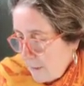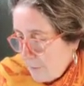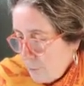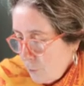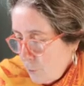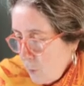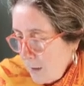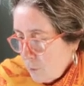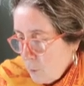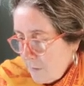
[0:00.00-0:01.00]
through
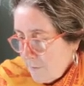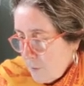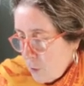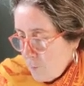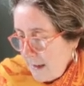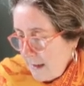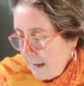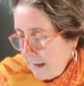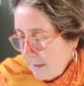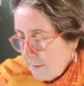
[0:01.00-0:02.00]
one-on-one soul
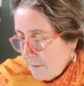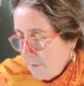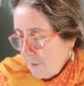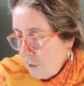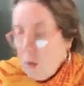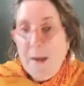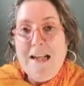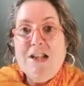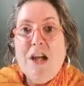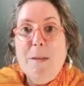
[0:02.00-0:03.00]
readings, the New
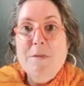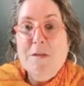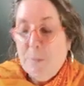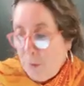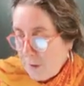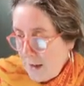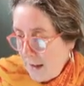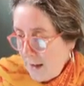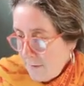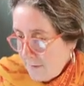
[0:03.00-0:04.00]
Age Hipster
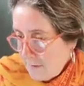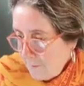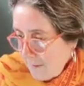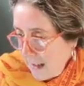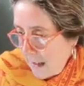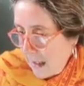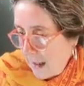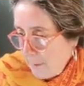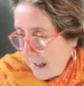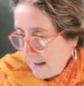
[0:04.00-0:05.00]
podcast,
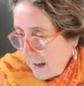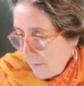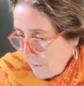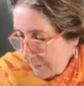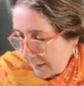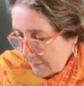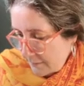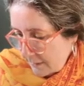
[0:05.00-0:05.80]
and other things.